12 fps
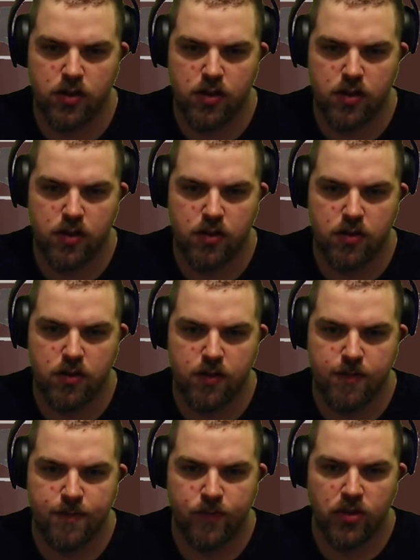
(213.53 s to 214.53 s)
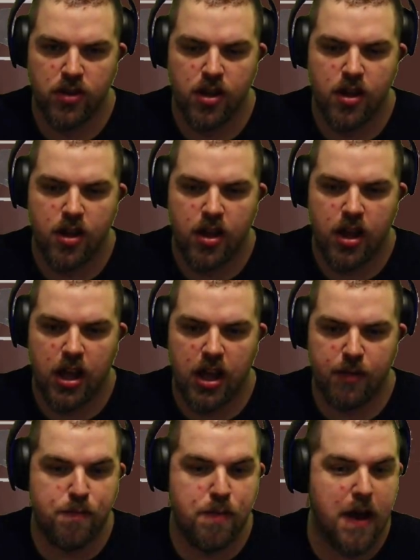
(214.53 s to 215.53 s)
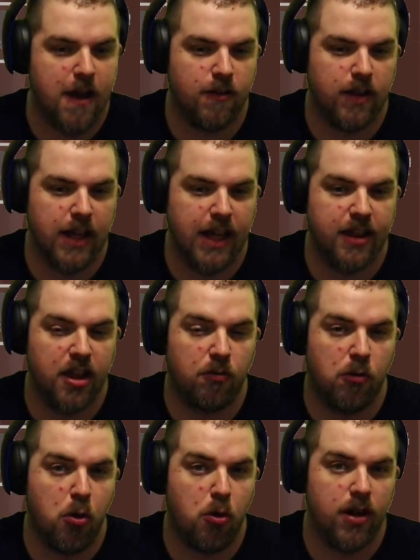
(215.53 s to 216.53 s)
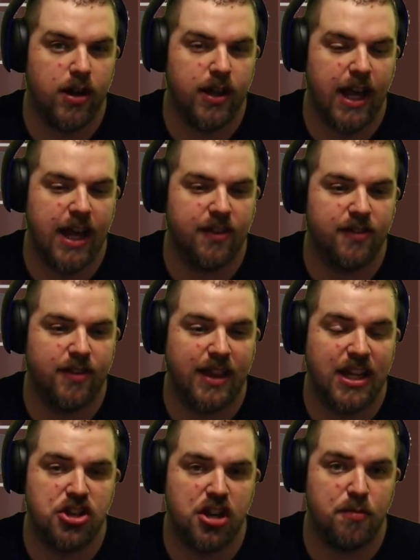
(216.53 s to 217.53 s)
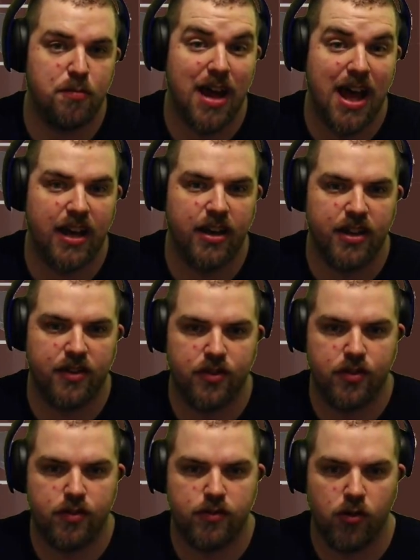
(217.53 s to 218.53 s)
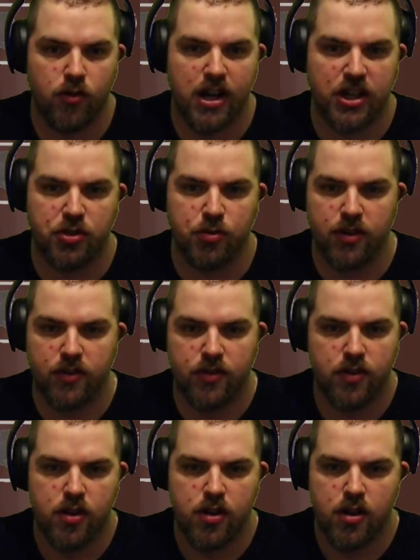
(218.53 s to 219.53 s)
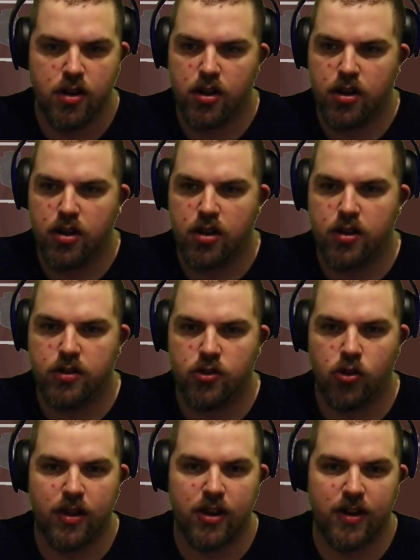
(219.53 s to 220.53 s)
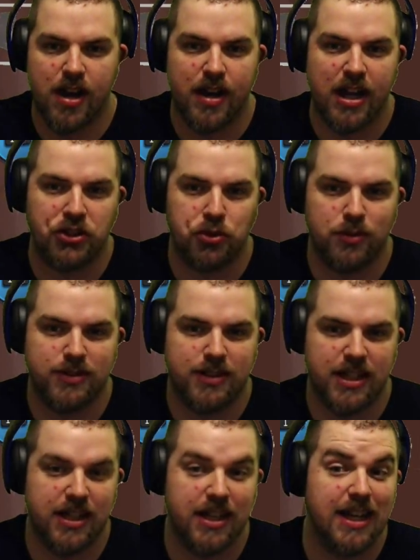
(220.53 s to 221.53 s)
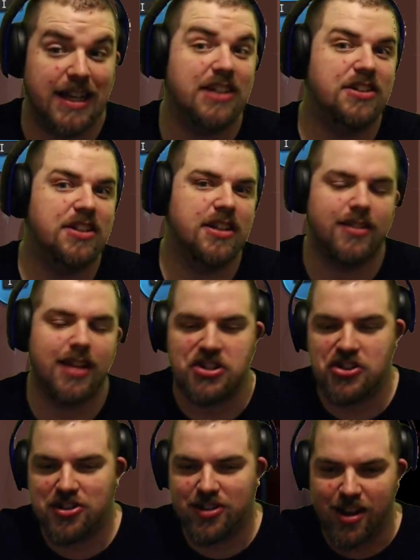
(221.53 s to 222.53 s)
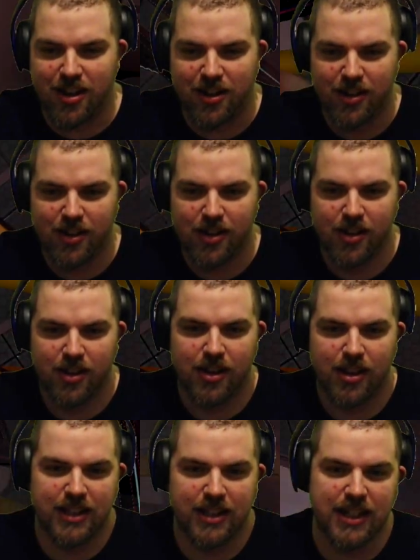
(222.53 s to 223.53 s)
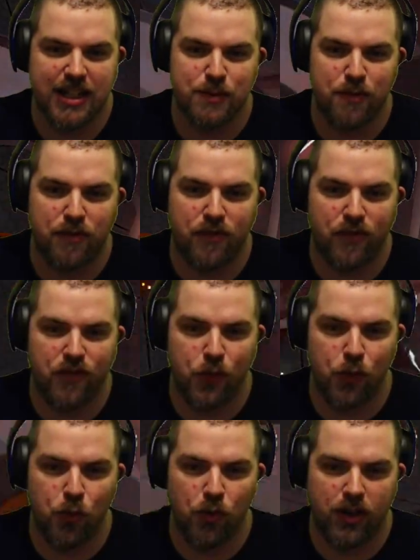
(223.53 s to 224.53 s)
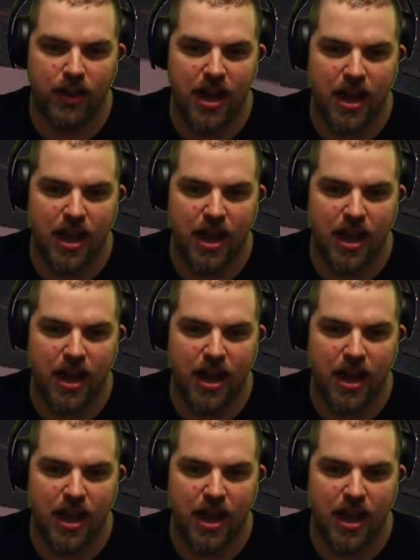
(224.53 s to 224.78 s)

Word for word: Continuing to monitor Apparently, the Aurora is the ship behind us, or next to us. Or they're not next to us, in the distance, I should say. Let's get some food, because I